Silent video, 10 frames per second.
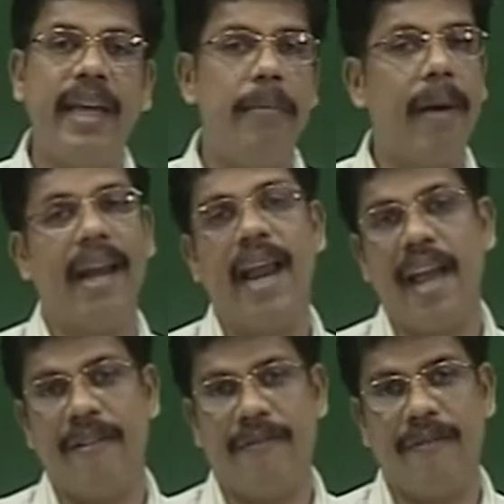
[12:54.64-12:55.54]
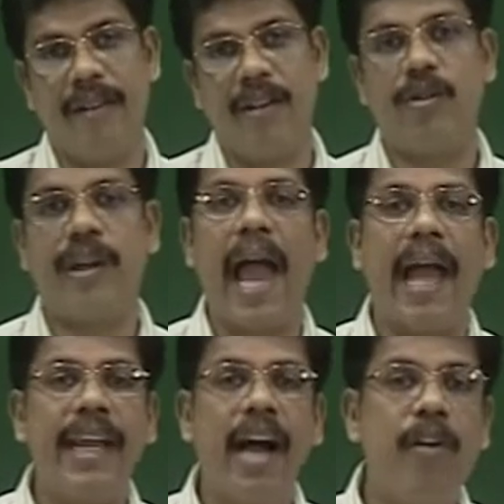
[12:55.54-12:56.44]
in my life to
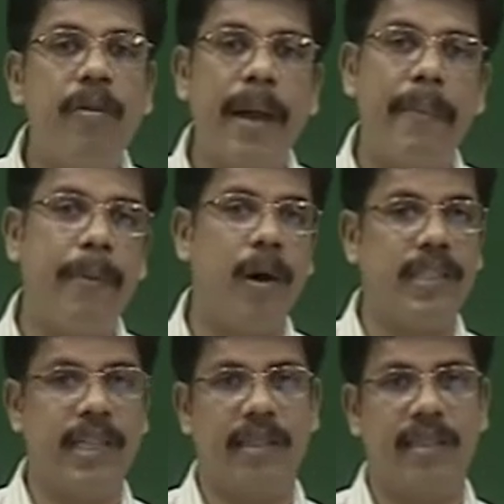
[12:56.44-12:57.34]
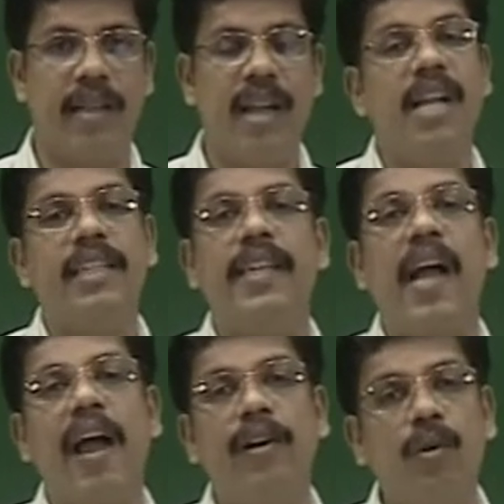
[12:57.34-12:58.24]
carry out my projects. See,
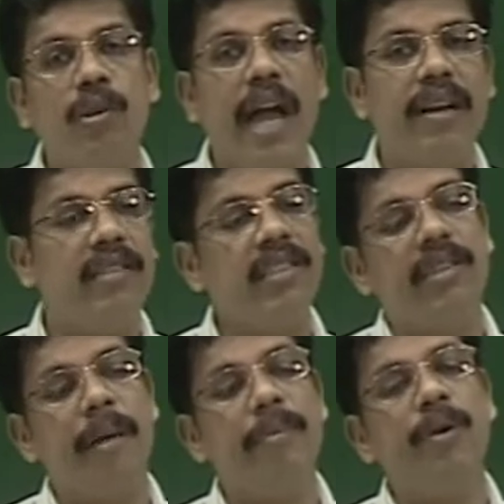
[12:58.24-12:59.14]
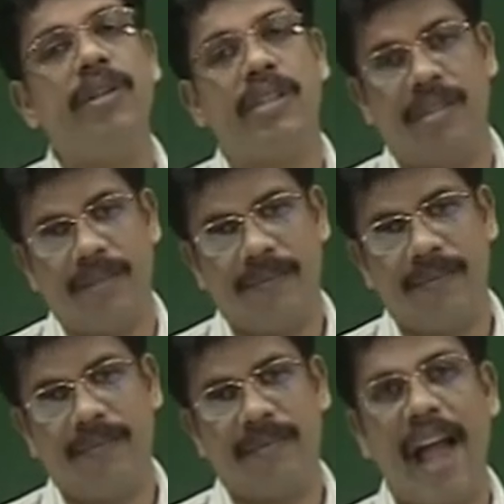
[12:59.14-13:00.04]
I know that this computer,
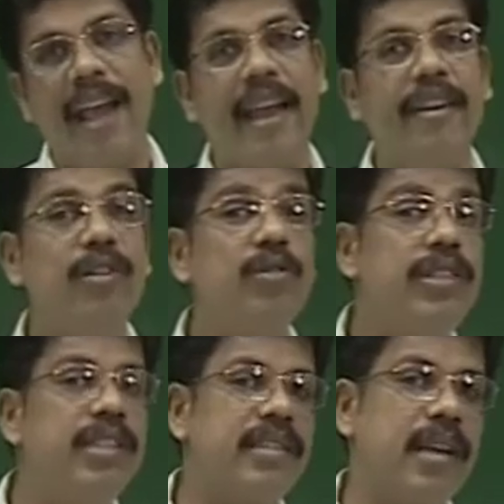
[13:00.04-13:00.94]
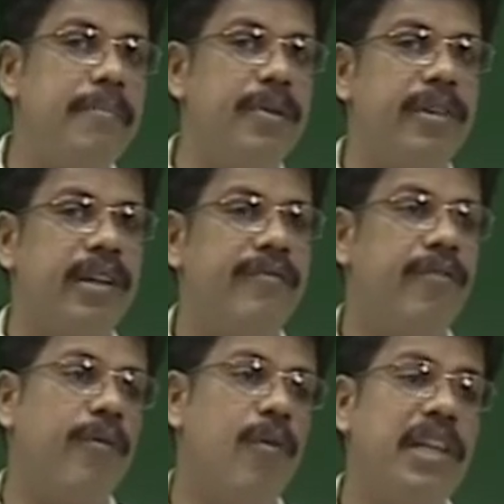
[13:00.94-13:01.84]
I can use this computer
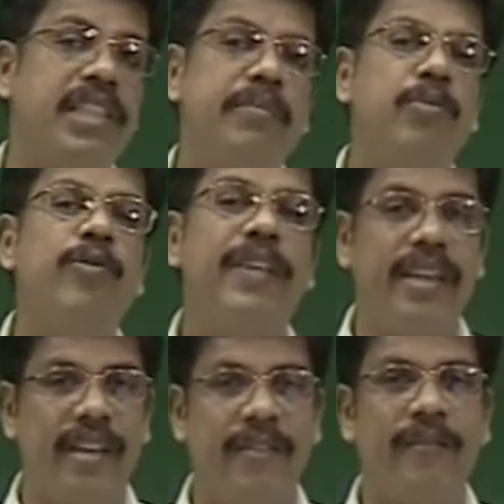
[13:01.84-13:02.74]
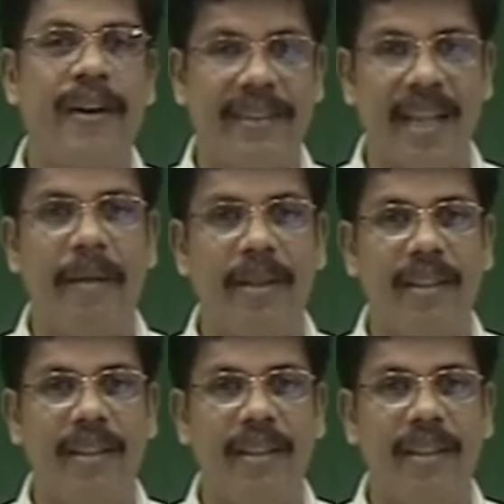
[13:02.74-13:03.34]
for watching movie, for example.